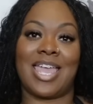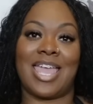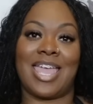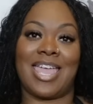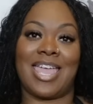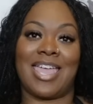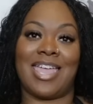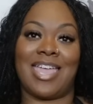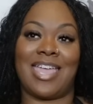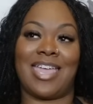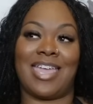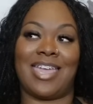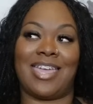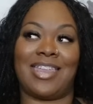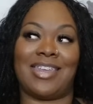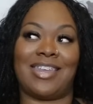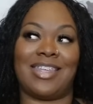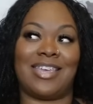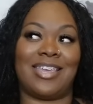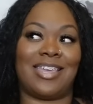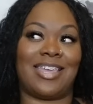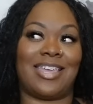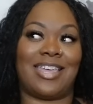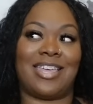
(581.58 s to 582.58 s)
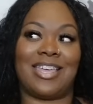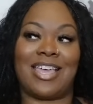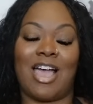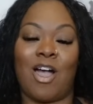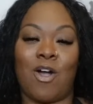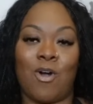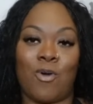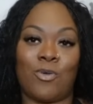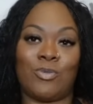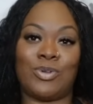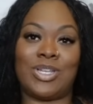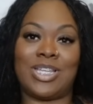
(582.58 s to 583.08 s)
and
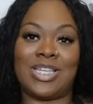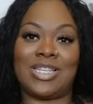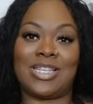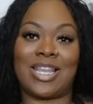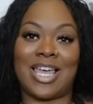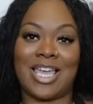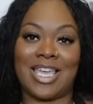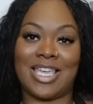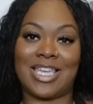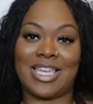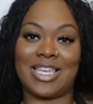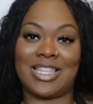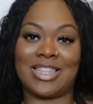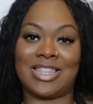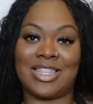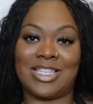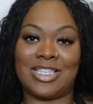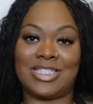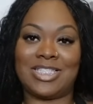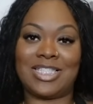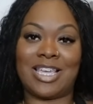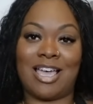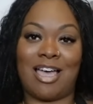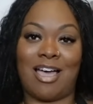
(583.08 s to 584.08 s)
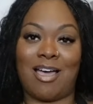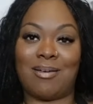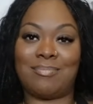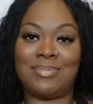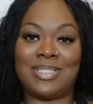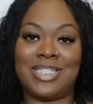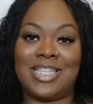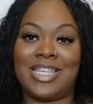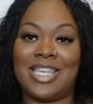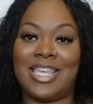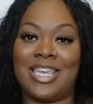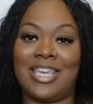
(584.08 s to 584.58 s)
holding like the top
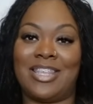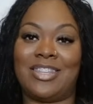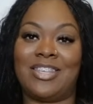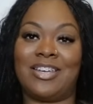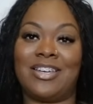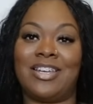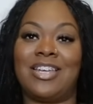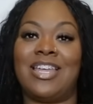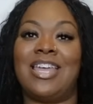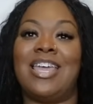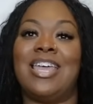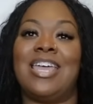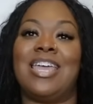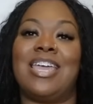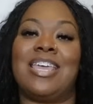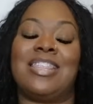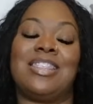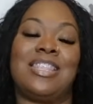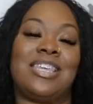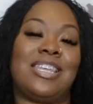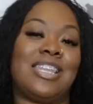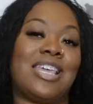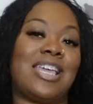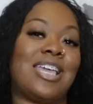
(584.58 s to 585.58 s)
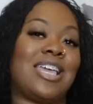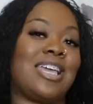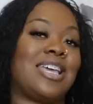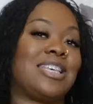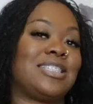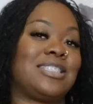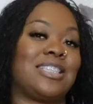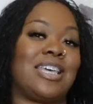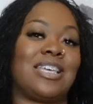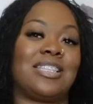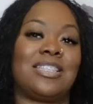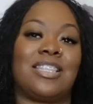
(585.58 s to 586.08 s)
together, and then it
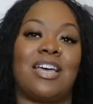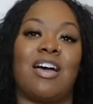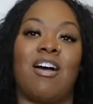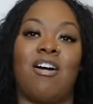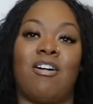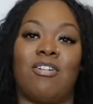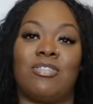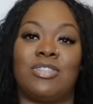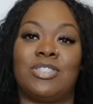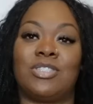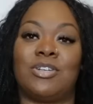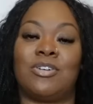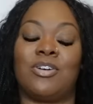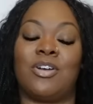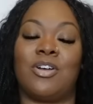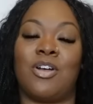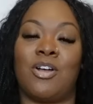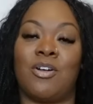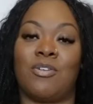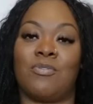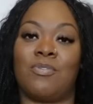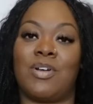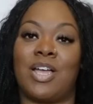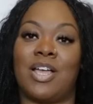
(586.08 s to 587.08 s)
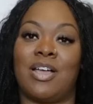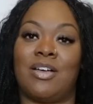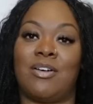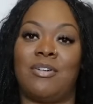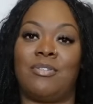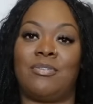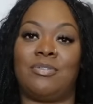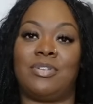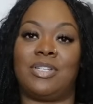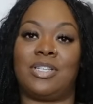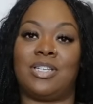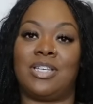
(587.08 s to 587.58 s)
has like the halter
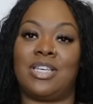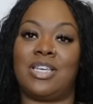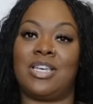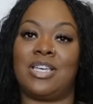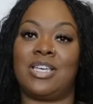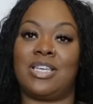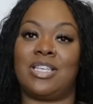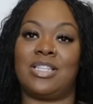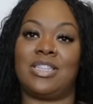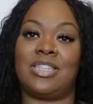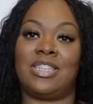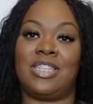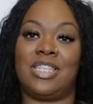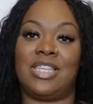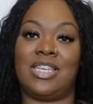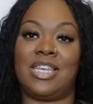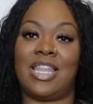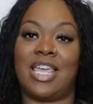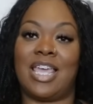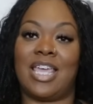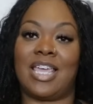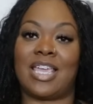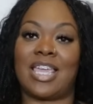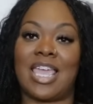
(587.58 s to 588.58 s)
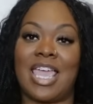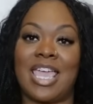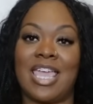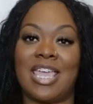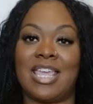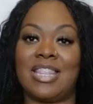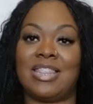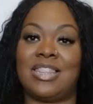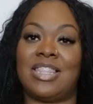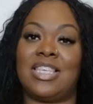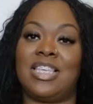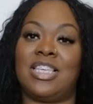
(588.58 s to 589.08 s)
around the neck,
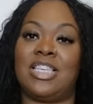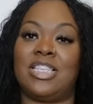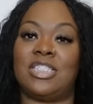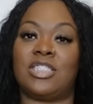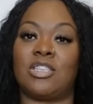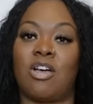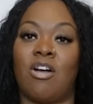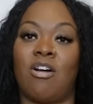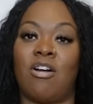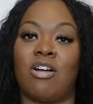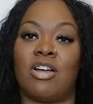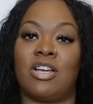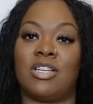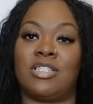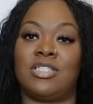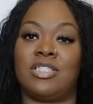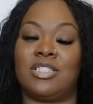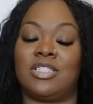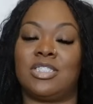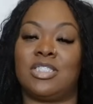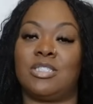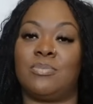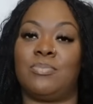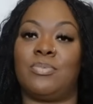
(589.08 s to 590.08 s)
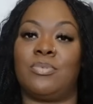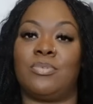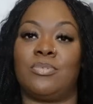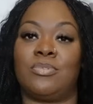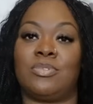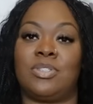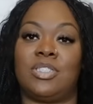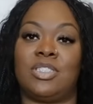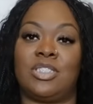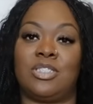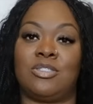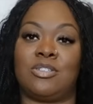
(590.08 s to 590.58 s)
and these are
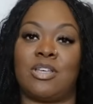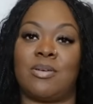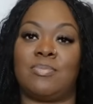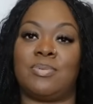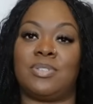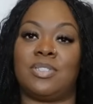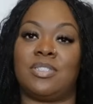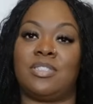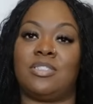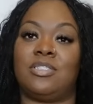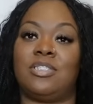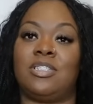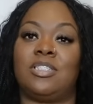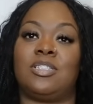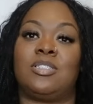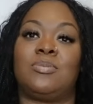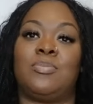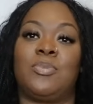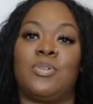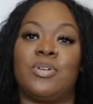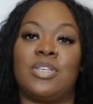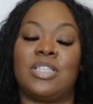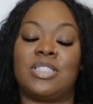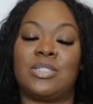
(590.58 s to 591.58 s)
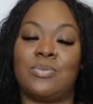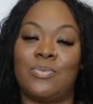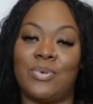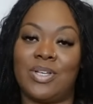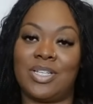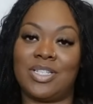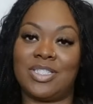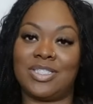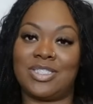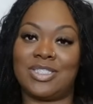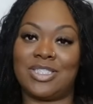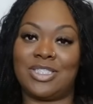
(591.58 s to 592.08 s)
adjustable. This strap is adjustable as
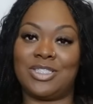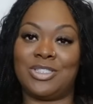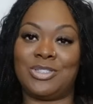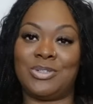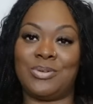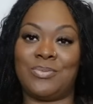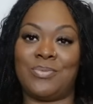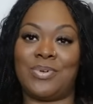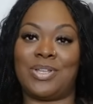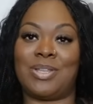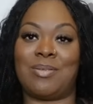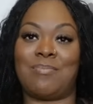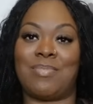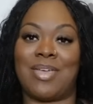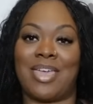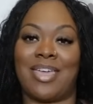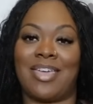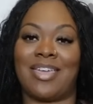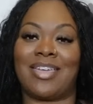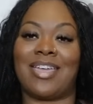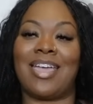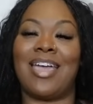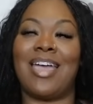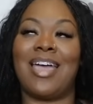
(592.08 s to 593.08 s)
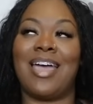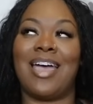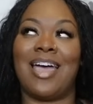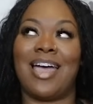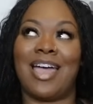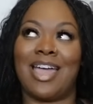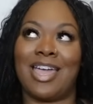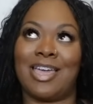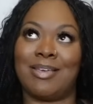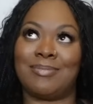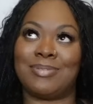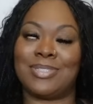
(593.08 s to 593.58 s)
well as the two in the back.
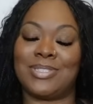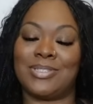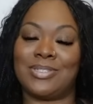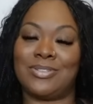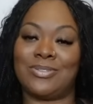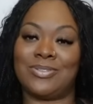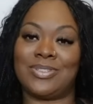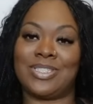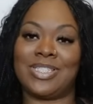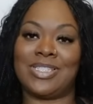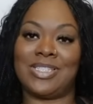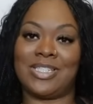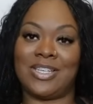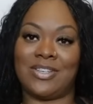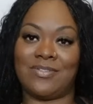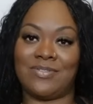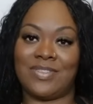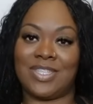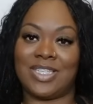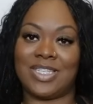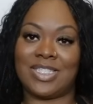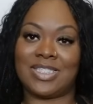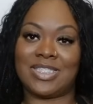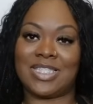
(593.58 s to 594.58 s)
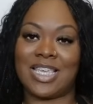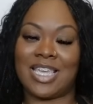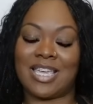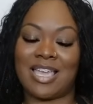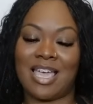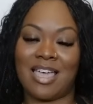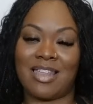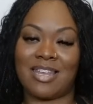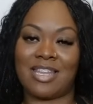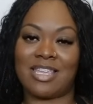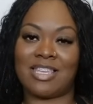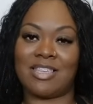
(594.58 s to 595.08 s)
I absolutely love this. It
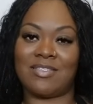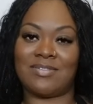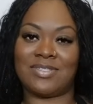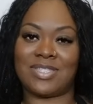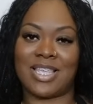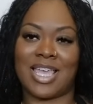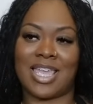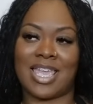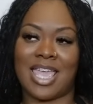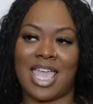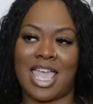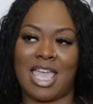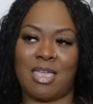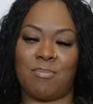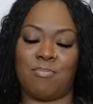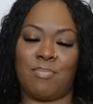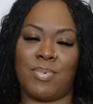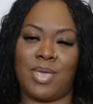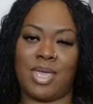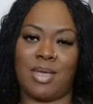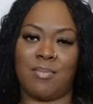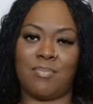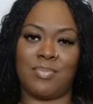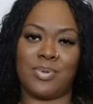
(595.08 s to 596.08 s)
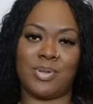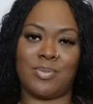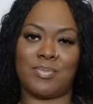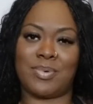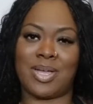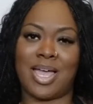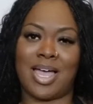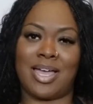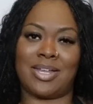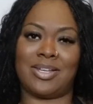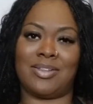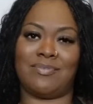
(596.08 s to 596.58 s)
kind of gives like a peplum
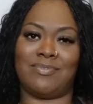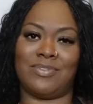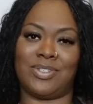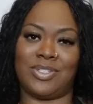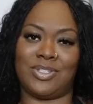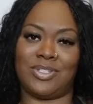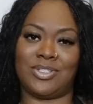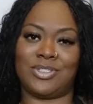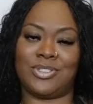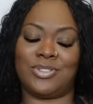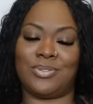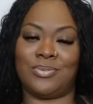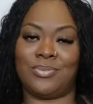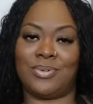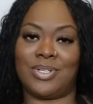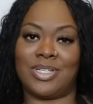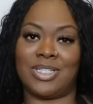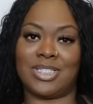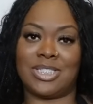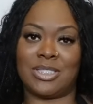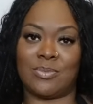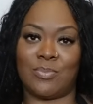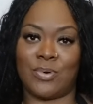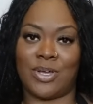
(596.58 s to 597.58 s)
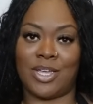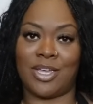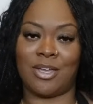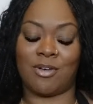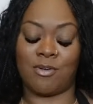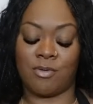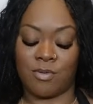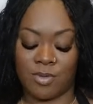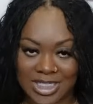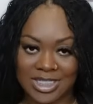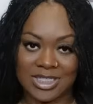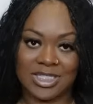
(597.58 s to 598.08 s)
kind of look to it as
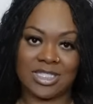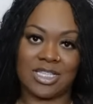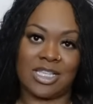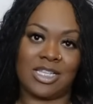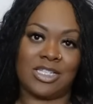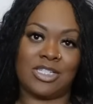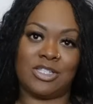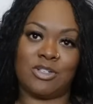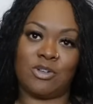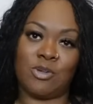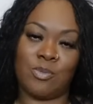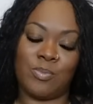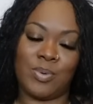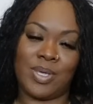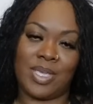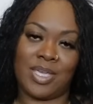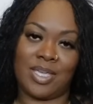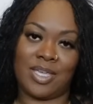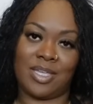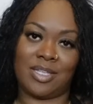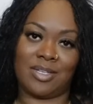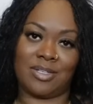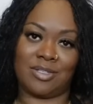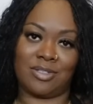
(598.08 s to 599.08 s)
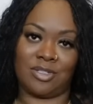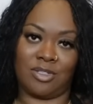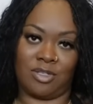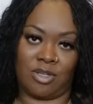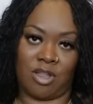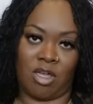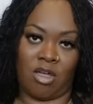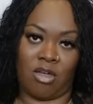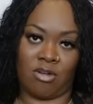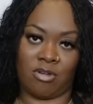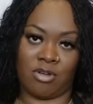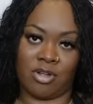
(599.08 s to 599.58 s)
well. It's a little bit
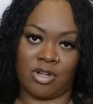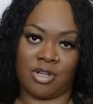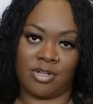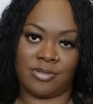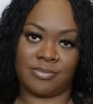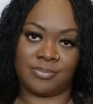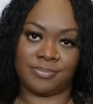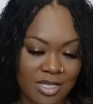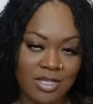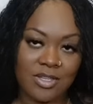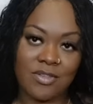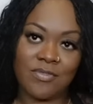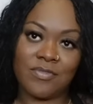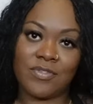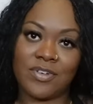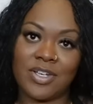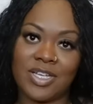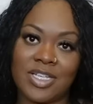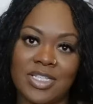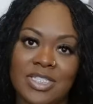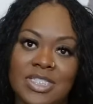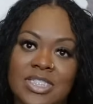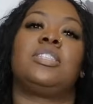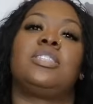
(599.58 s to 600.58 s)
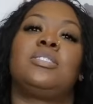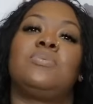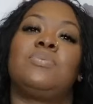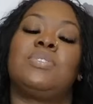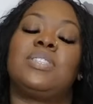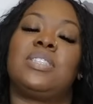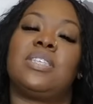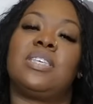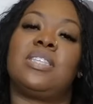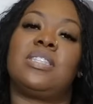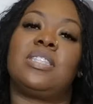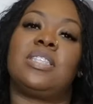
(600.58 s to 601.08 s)
longer in the front. This
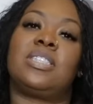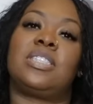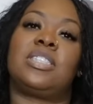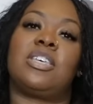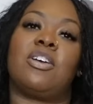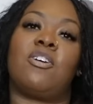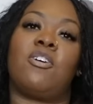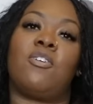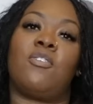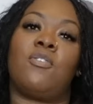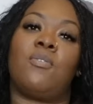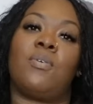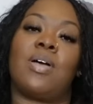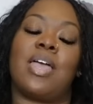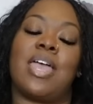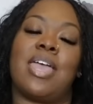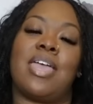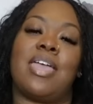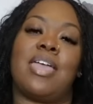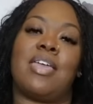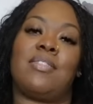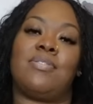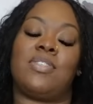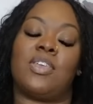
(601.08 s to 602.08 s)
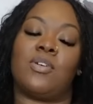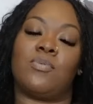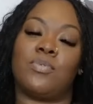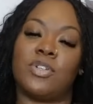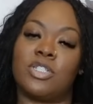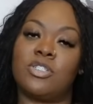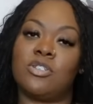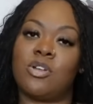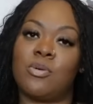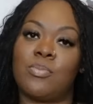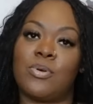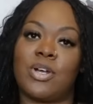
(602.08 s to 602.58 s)
was in the sale and the
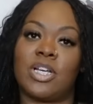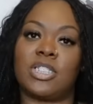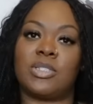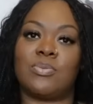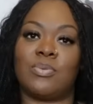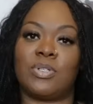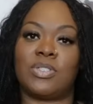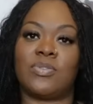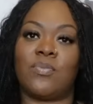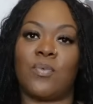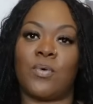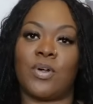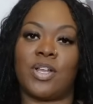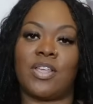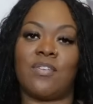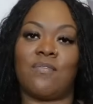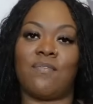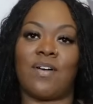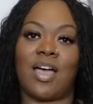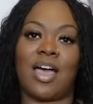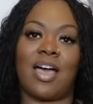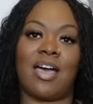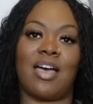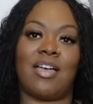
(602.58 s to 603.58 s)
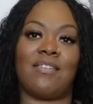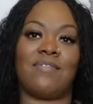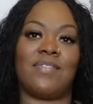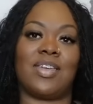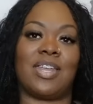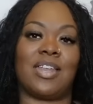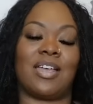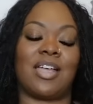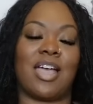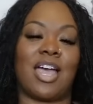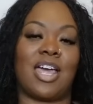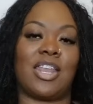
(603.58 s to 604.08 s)
original price was forty-five dollars
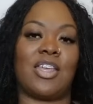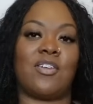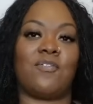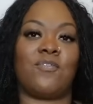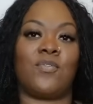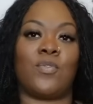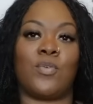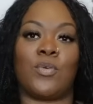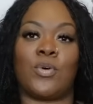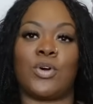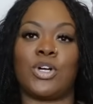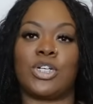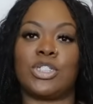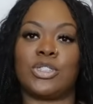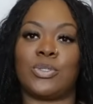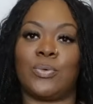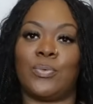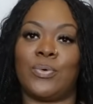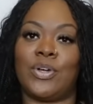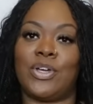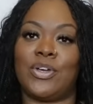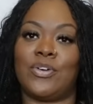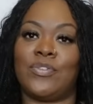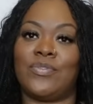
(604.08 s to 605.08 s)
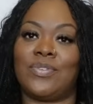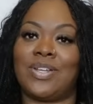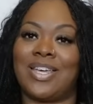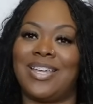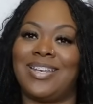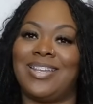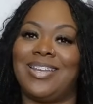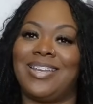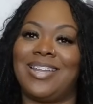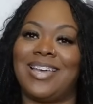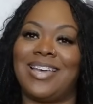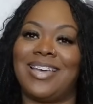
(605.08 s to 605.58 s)
and I got it for twelve
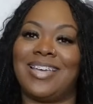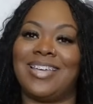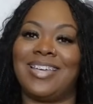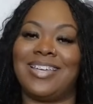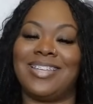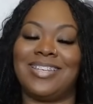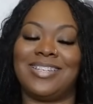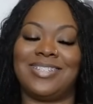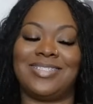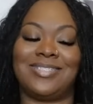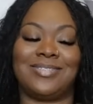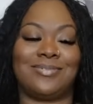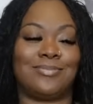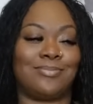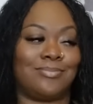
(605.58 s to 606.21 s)
ninety-nine.